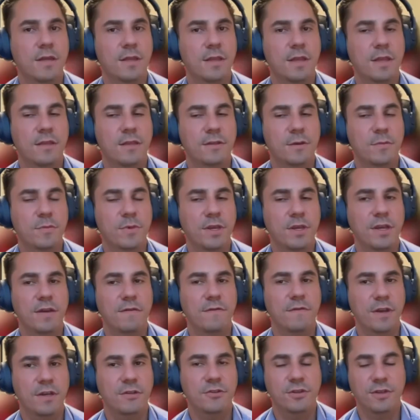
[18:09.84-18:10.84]
That's something I've
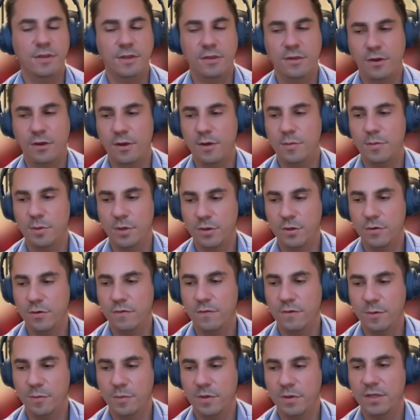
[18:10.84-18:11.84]
actually thought about over
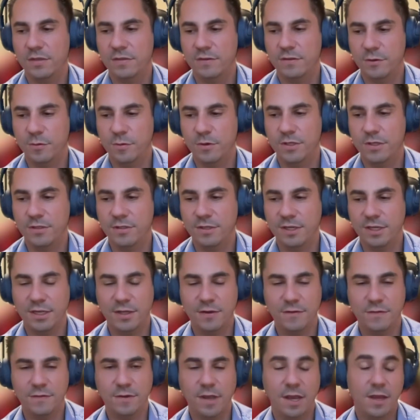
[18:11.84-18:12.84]
the past few months. Like,
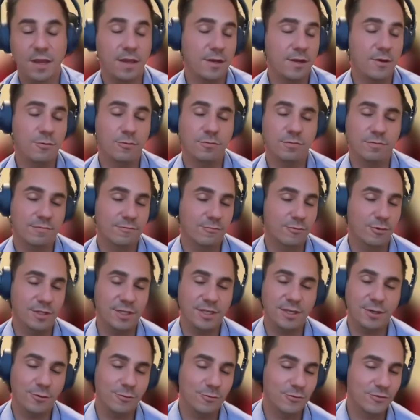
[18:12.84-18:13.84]
if I don't really
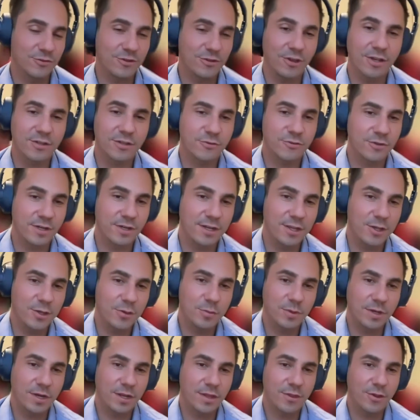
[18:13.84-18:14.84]
own stocks right now,
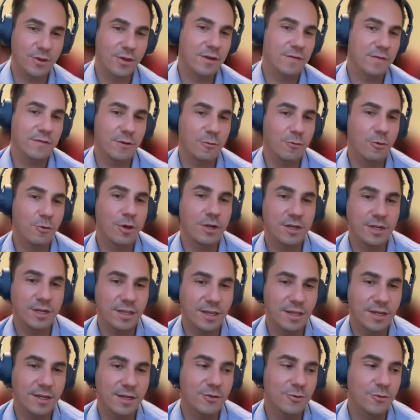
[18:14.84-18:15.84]
but I thought if I wanted to
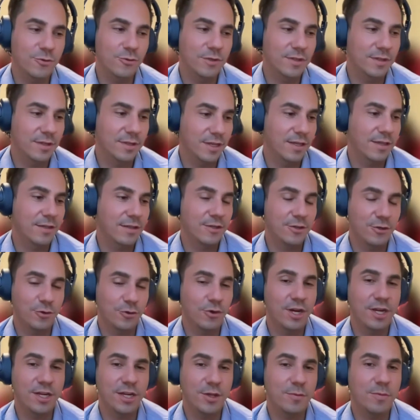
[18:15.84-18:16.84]
get into it, like
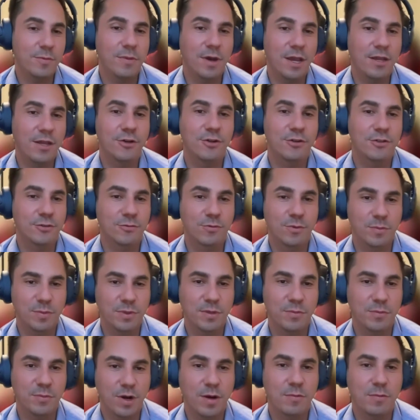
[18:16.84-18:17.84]
uranium miners would
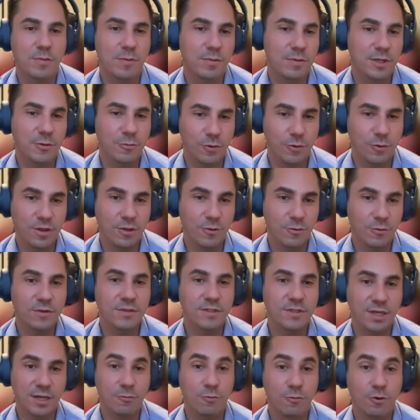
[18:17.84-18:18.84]
be probably one of the ones
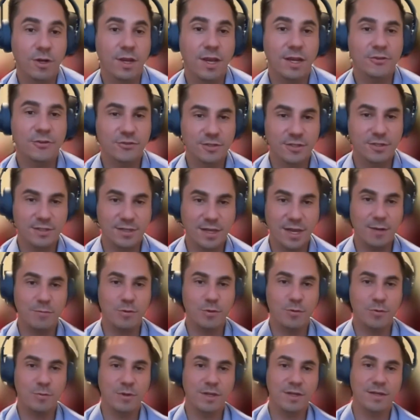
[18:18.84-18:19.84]
I would actually dabble
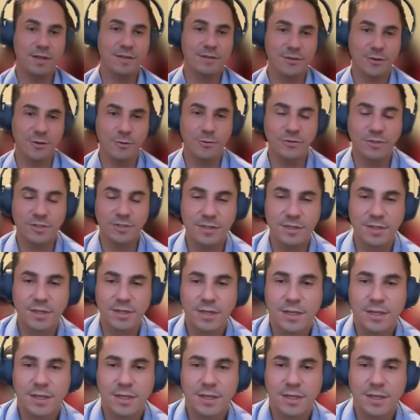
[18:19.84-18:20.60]
my toes in.